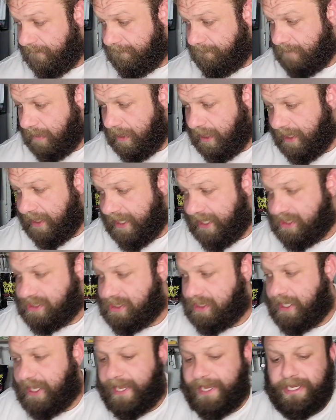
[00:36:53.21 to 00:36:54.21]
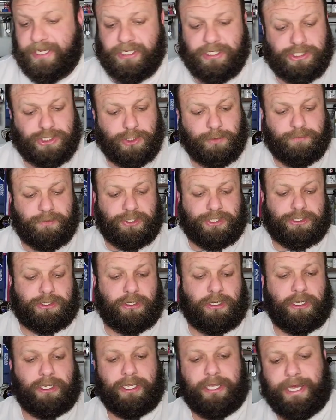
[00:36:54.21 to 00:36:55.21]
Very nice guy, super
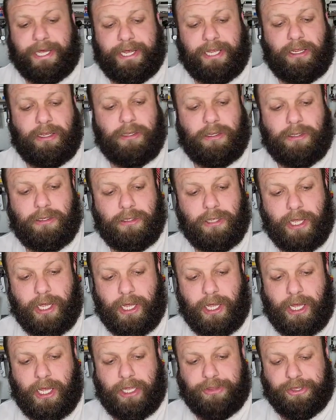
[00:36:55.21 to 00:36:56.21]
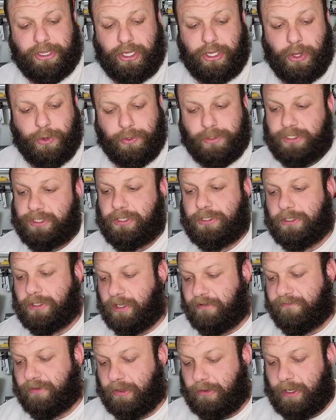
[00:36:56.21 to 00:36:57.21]
strong guy, the GOAT
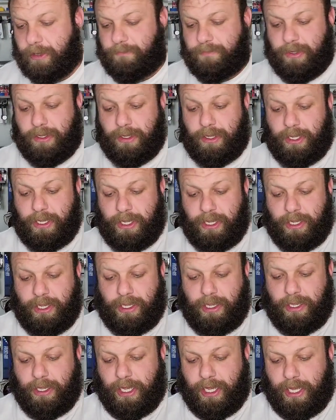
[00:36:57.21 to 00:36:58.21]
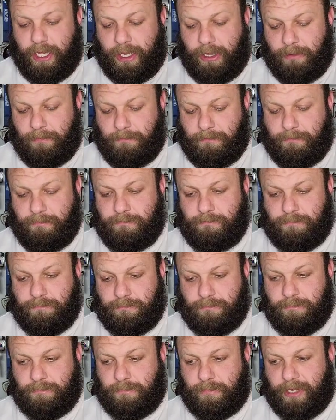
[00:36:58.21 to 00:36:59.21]
of grip.
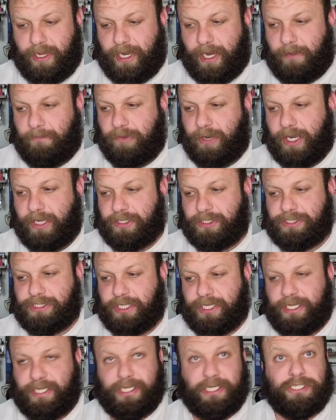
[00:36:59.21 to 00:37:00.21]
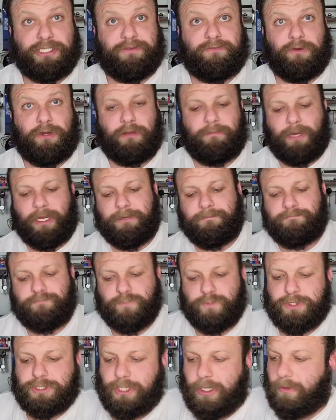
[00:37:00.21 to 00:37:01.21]
And I'm proud to say he is a friend of mine.
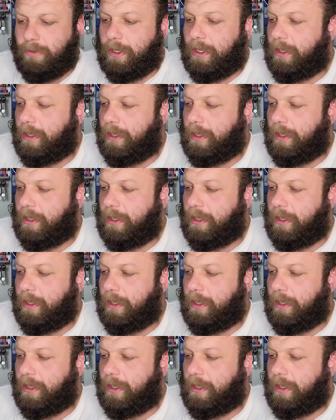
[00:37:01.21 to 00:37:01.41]
So